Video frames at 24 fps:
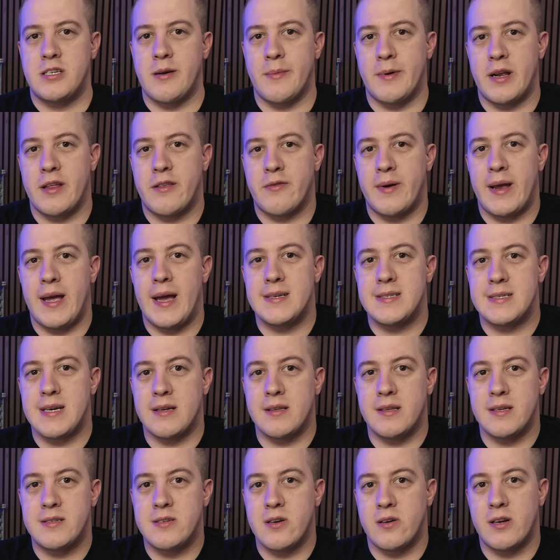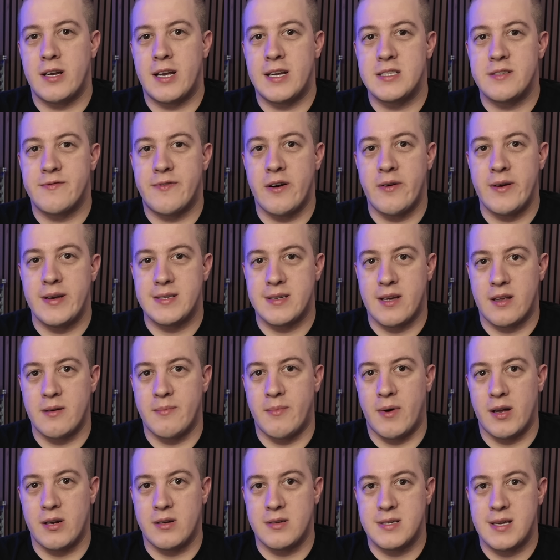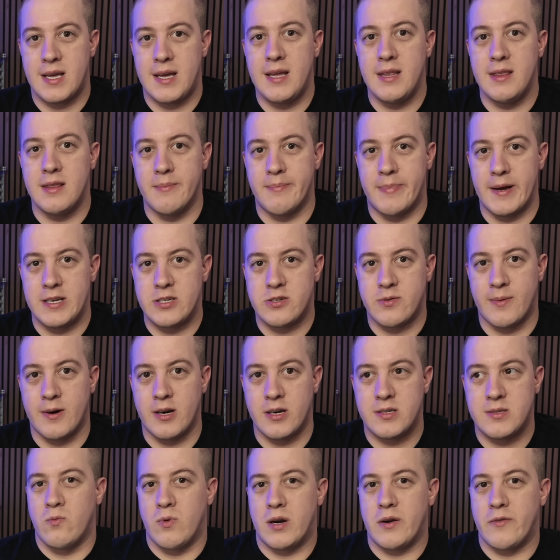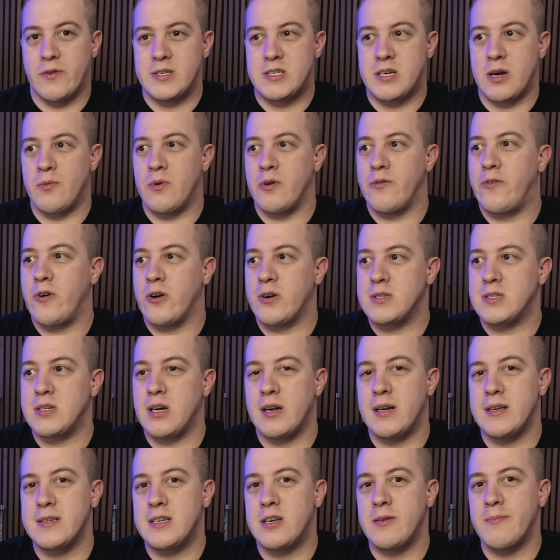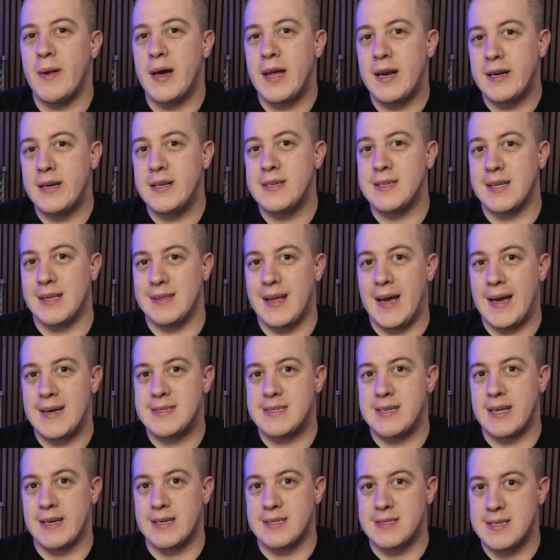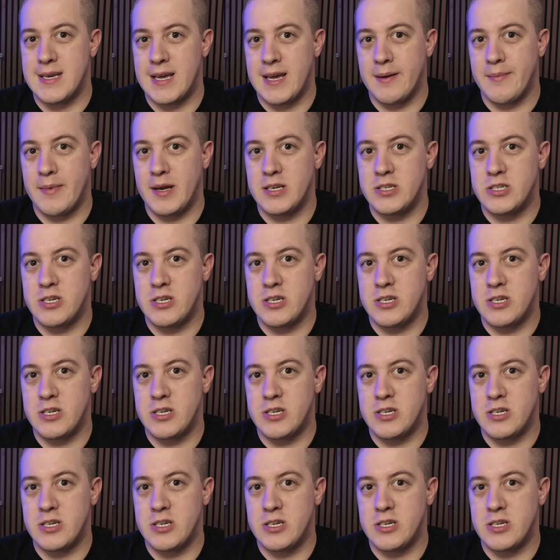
Gemini 3 has held its own against various other models in the benchmark, one of which I will focus on is Humanity's last exam.